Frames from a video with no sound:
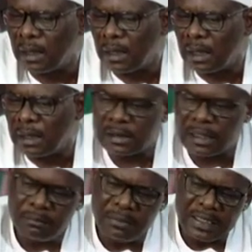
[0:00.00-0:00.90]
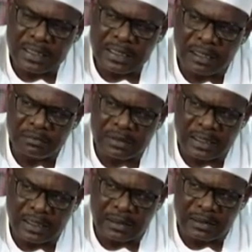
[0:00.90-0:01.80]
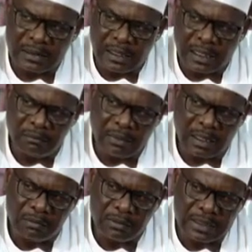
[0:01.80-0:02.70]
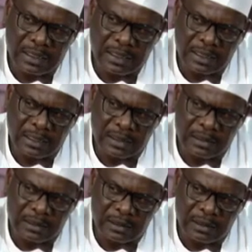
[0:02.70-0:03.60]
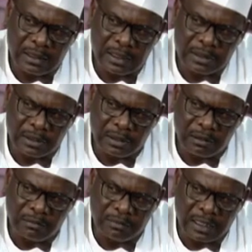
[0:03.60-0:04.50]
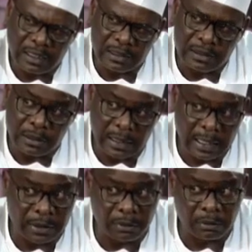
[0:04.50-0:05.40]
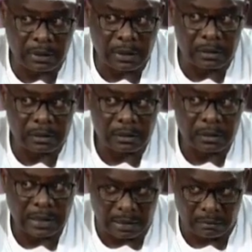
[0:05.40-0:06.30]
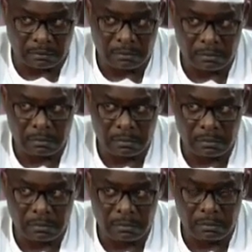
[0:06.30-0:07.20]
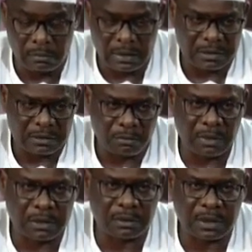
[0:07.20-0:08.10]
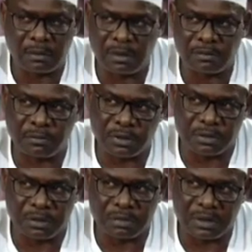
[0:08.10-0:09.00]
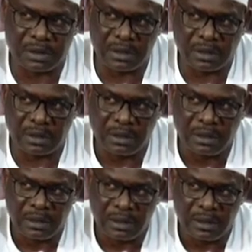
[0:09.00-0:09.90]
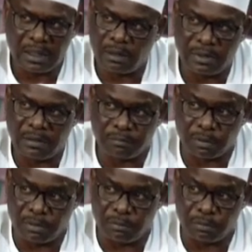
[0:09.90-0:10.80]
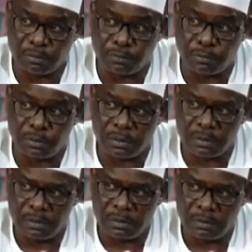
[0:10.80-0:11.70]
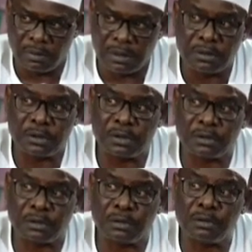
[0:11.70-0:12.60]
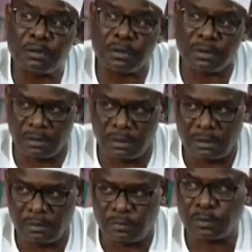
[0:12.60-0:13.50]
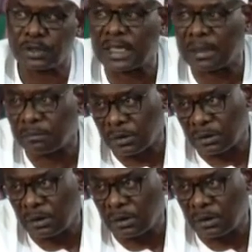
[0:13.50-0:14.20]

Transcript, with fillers: And immediately after that, I'm, i was thinking that the Nigerian government, and I still argue on that now, mm. that we are talking about fuel subsidy. Now we have problem with food. Why don't you introduce food stamps?